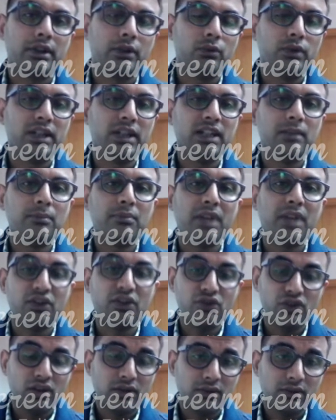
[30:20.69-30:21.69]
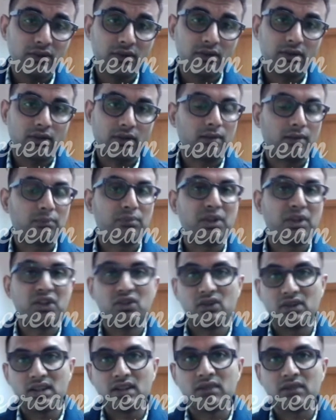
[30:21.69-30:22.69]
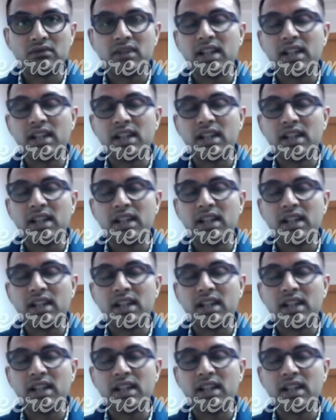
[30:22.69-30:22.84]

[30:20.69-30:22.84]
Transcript: You need patience, and patience is